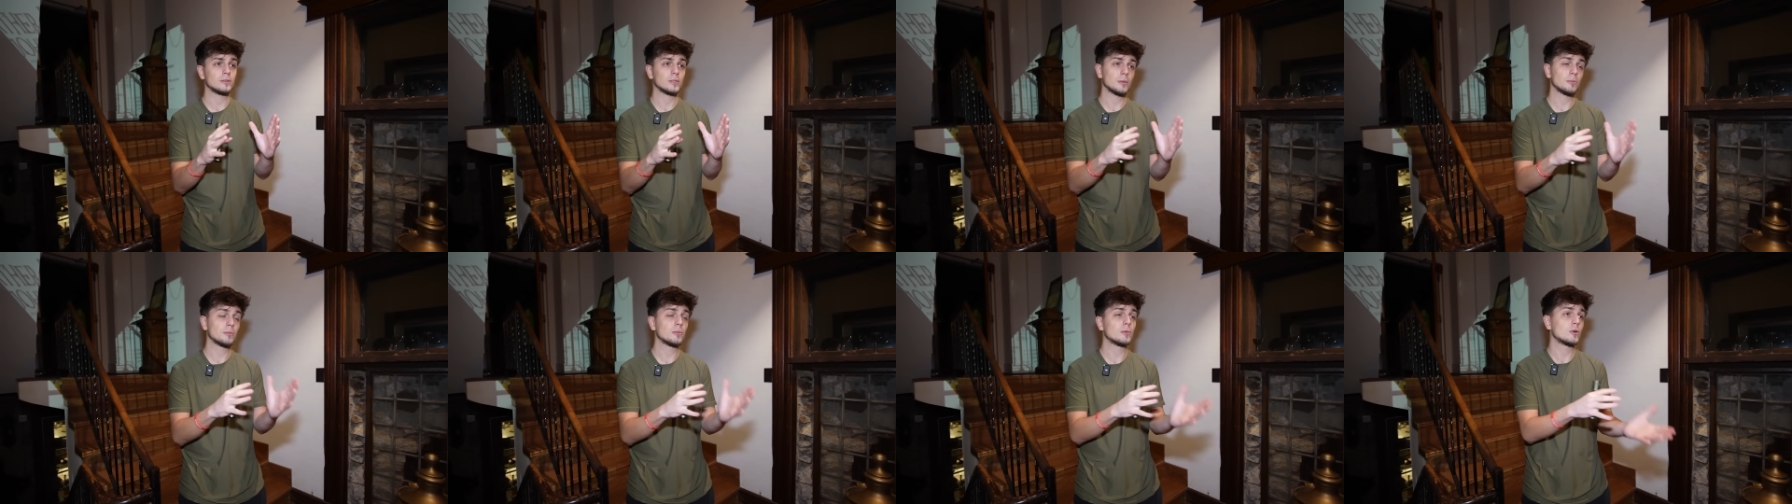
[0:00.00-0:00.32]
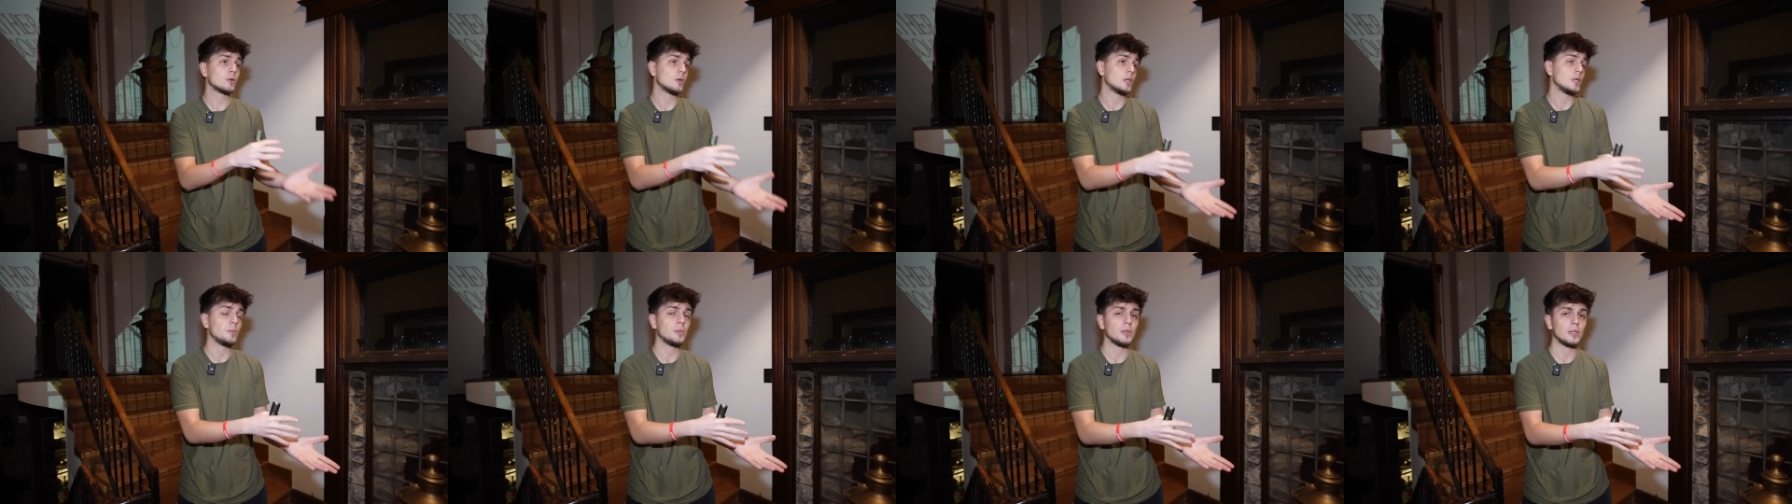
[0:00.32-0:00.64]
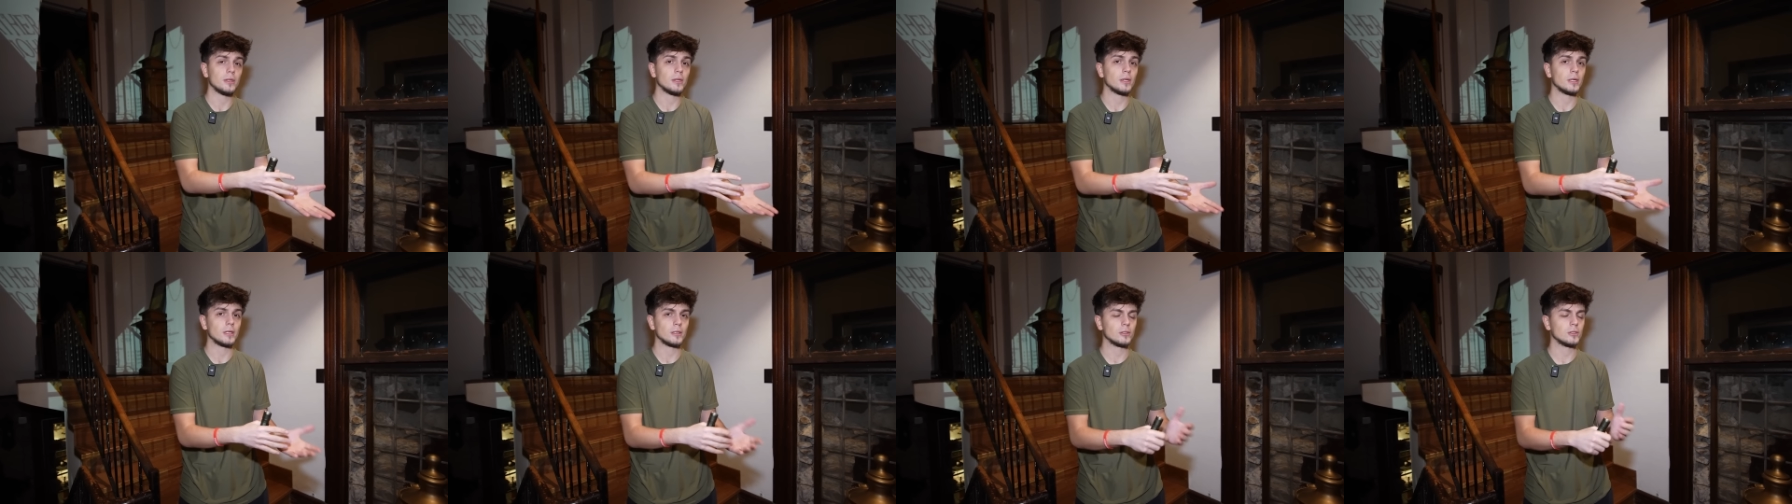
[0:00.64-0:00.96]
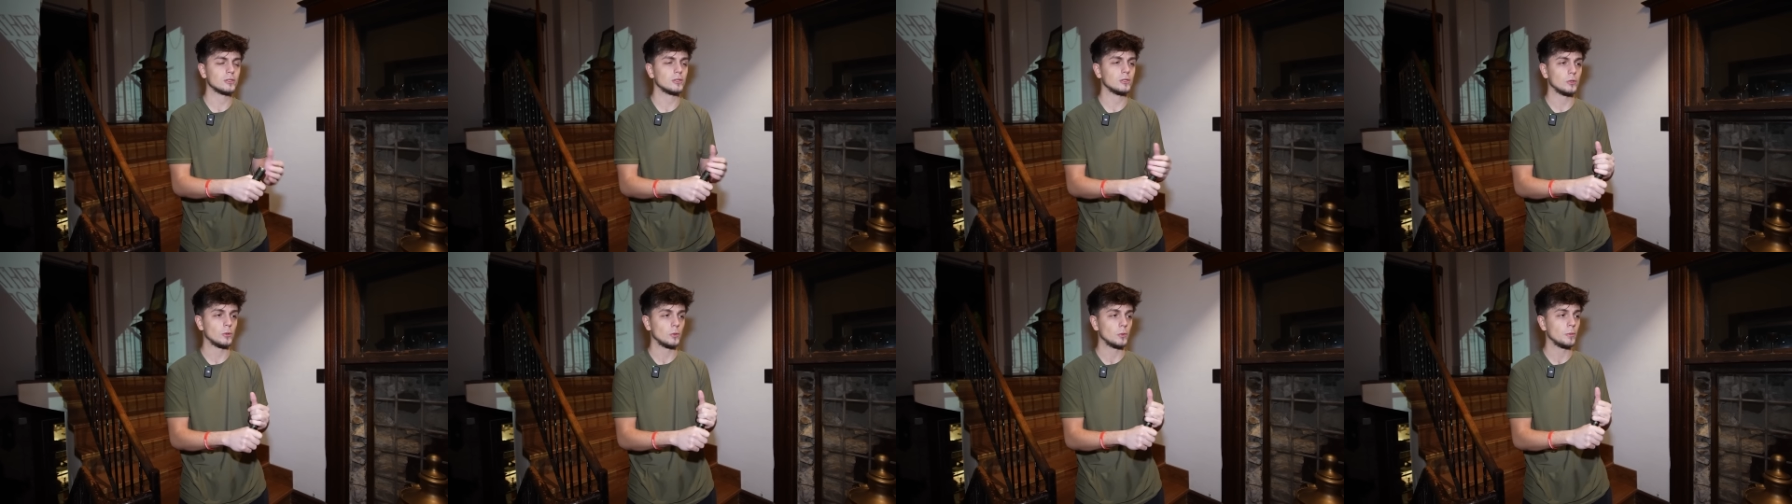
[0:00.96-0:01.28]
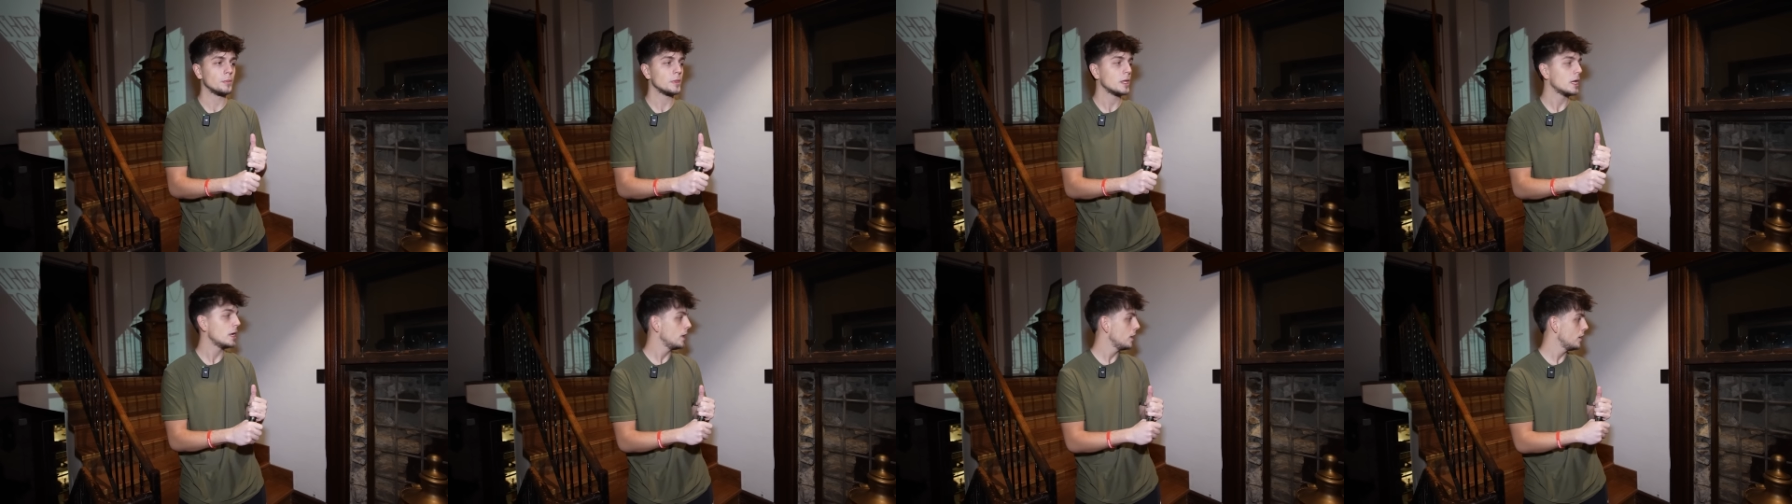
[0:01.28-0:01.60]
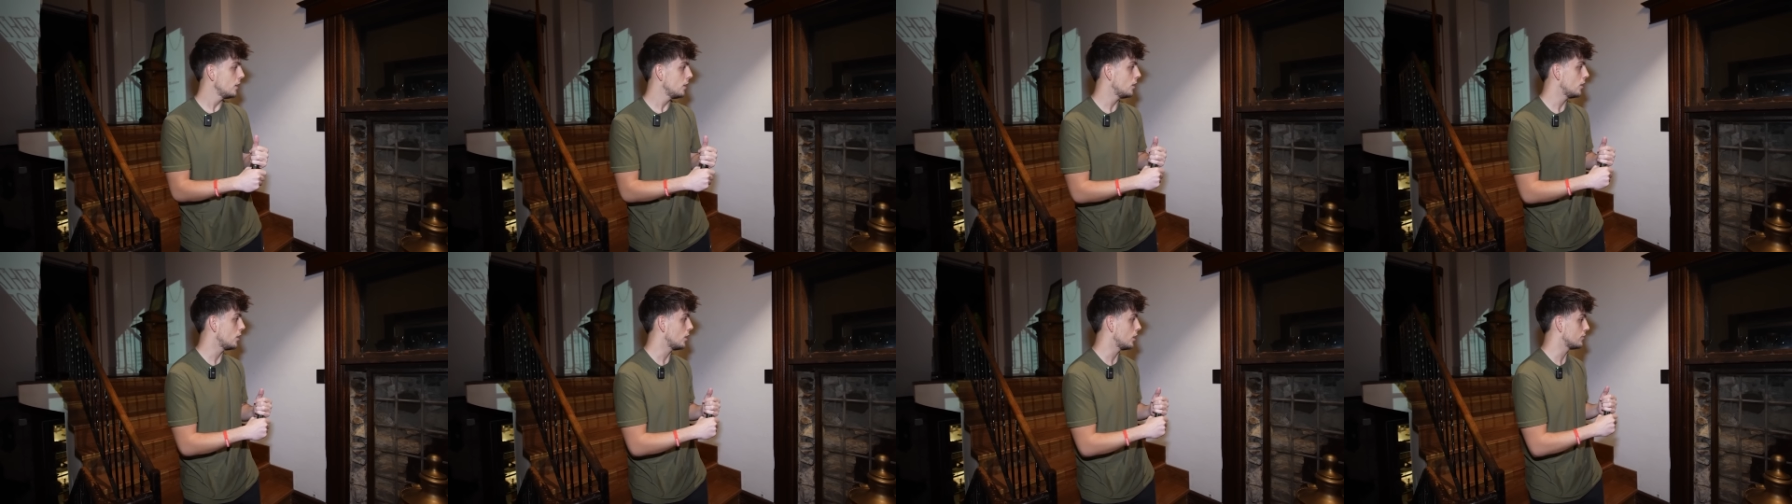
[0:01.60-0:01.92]
some creepy things too.
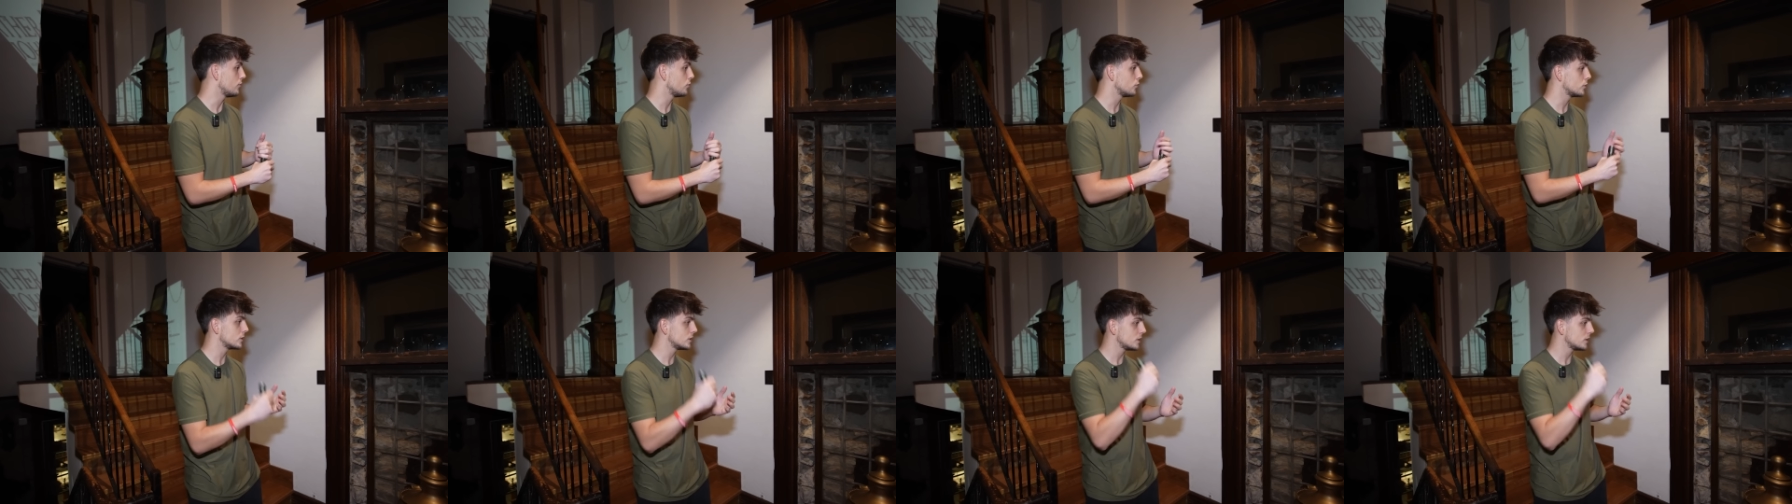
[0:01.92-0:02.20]
For